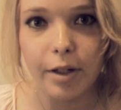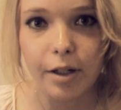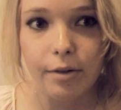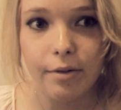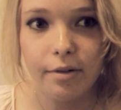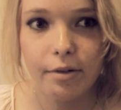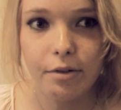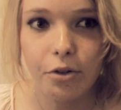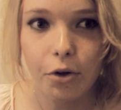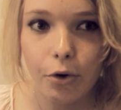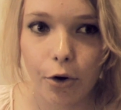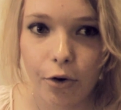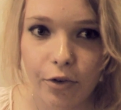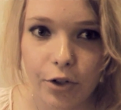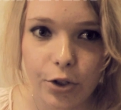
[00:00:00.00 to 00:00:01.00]
but
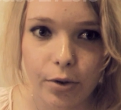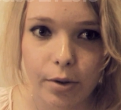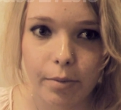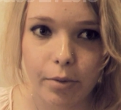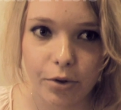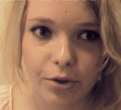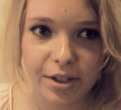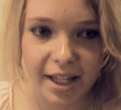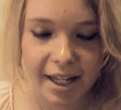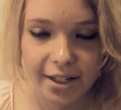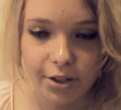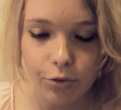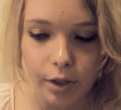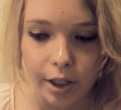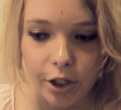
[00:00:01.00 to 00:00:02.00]
don't overdo it because
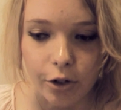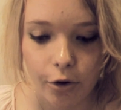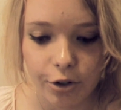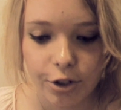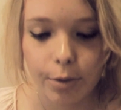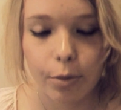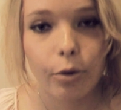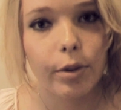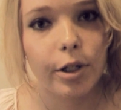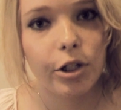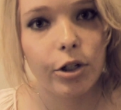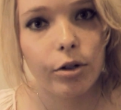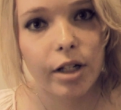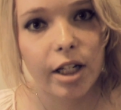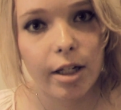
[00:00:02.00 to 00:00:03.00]
that's really noticeable when
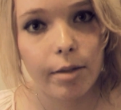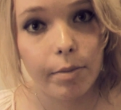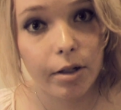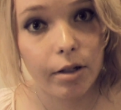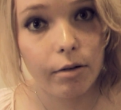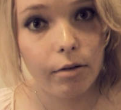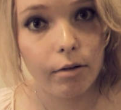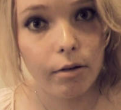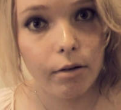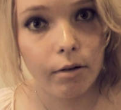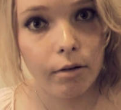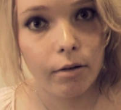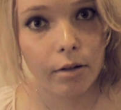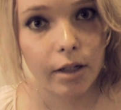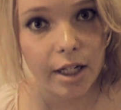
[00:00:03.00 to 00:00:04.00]
you keep
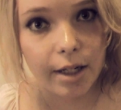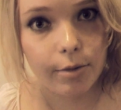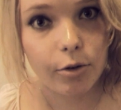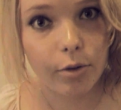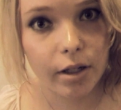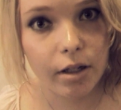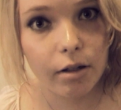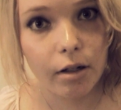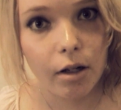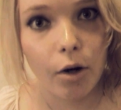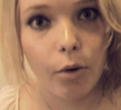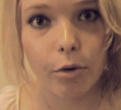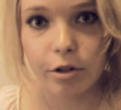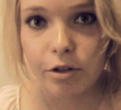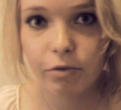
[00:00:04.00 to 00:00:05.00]
doing it,
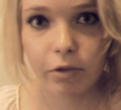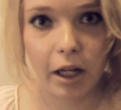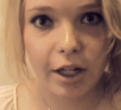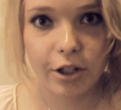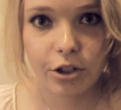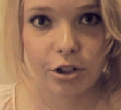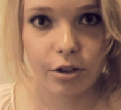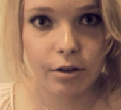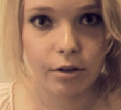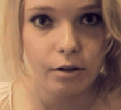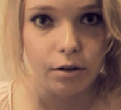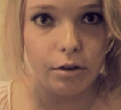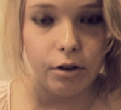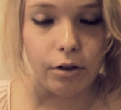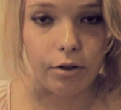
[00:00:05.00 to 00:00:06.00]
whereas flash
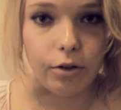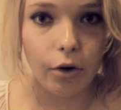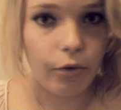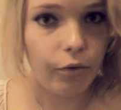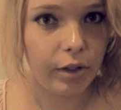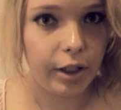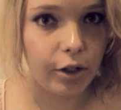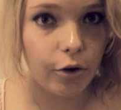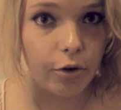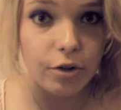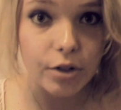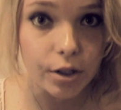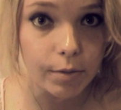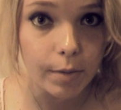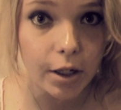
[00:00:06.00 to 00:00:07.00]
you don't really
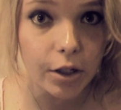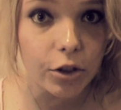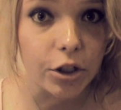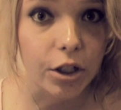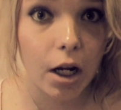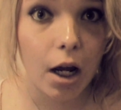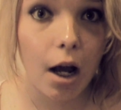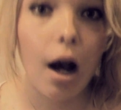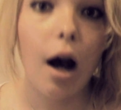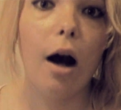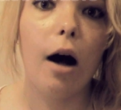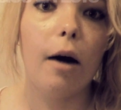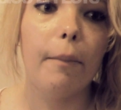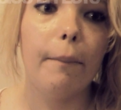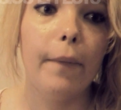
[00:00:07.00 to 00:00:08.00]
notice as much.
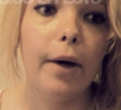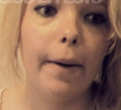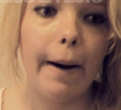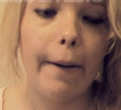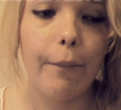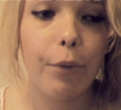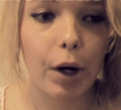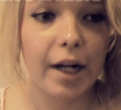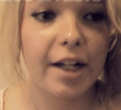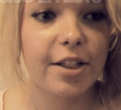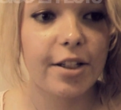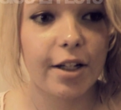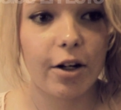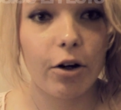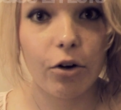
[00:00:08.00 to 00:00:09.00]
A
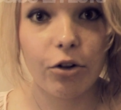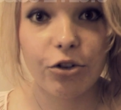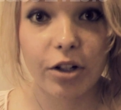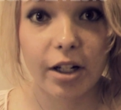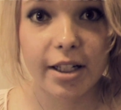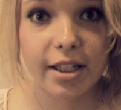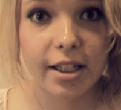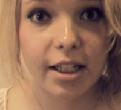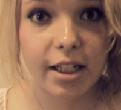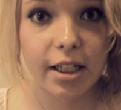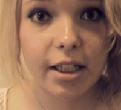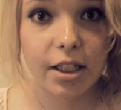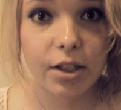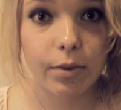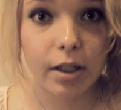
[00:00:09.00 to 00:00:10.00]
brightness and contrast
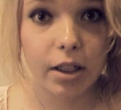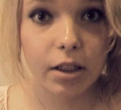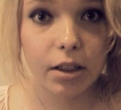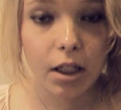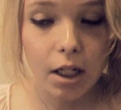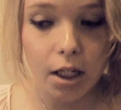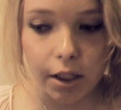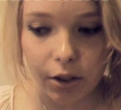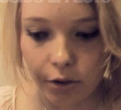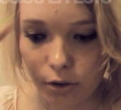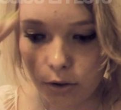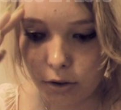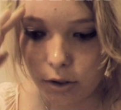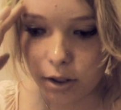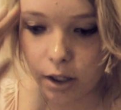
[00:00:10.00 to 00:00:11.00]
thing as well.
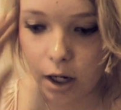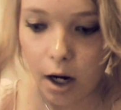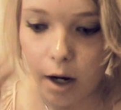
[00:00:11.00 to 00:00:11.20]
You can